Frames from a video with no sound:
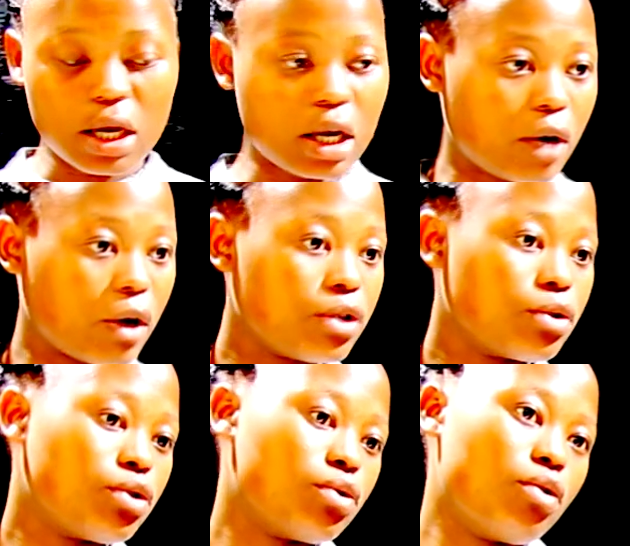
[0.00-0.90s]
I want
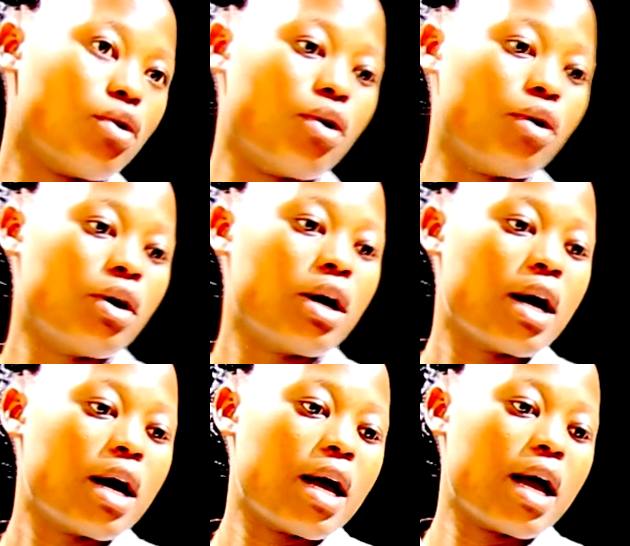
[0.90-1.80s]
you to go
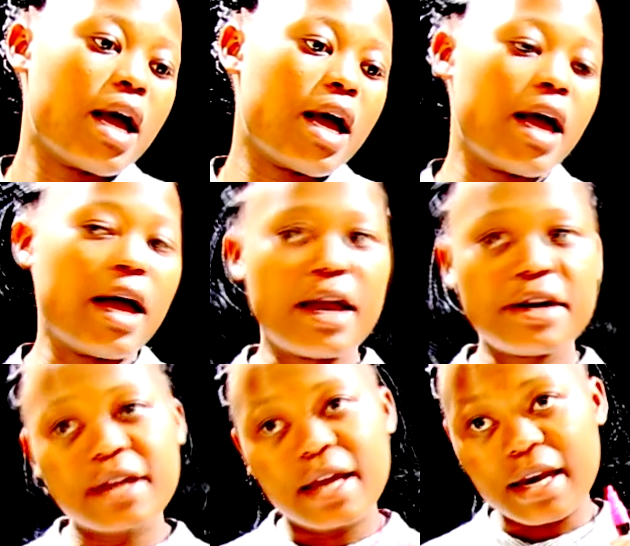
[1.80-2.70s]

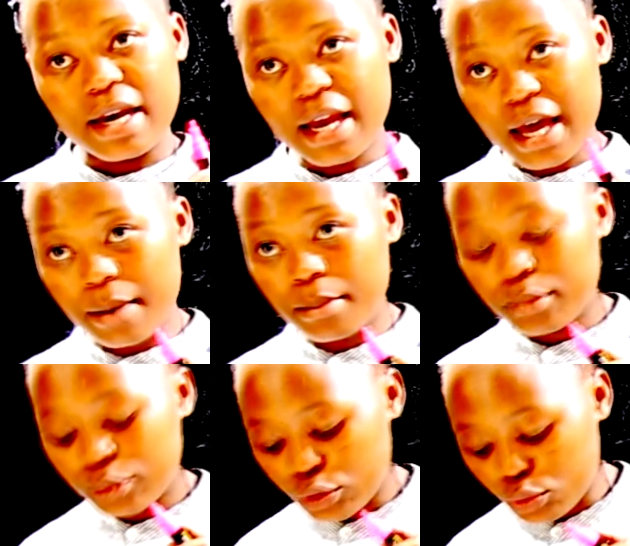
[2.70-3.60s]
and name
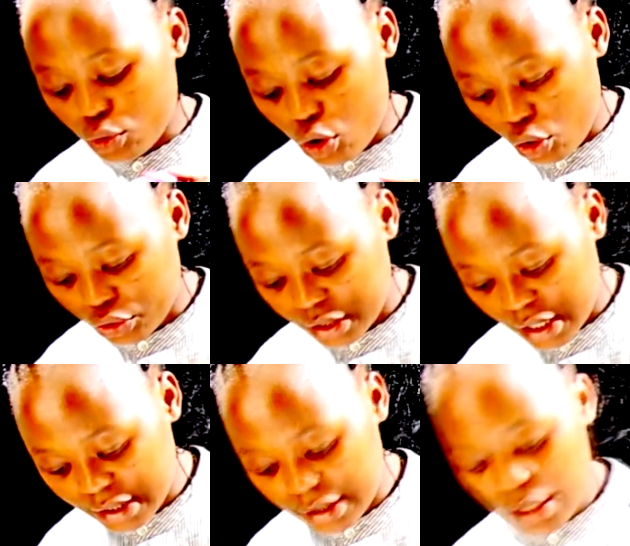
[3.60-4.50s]
2
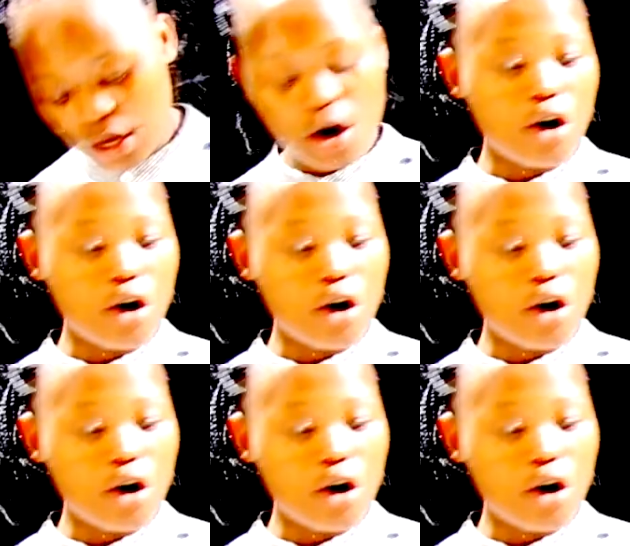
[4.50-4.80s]
causes